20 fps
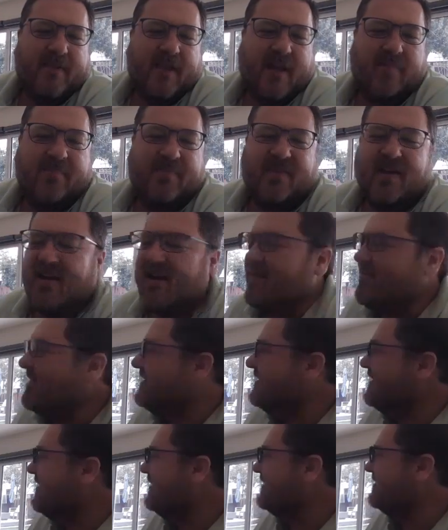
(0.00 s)
Yep, sorry,
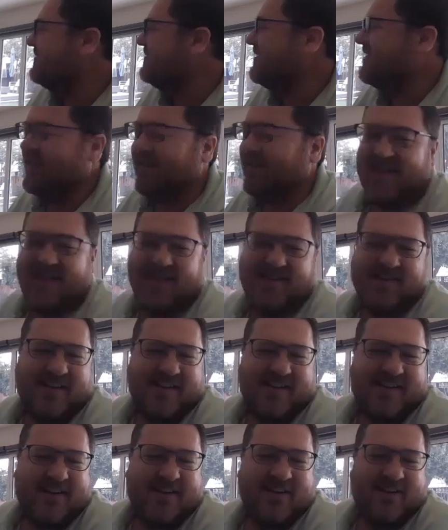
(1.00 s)
my dog's barking. Yes, I
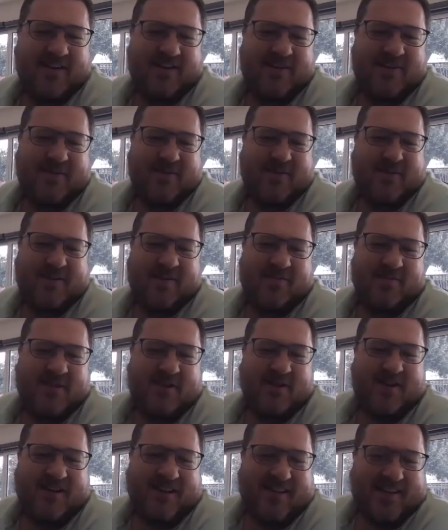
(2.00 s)
can hear you. Let me just
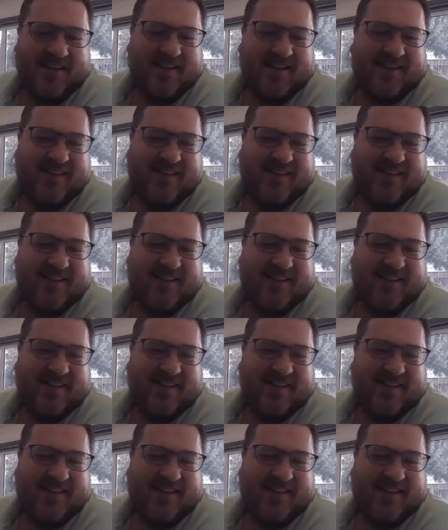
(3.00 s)
mute it.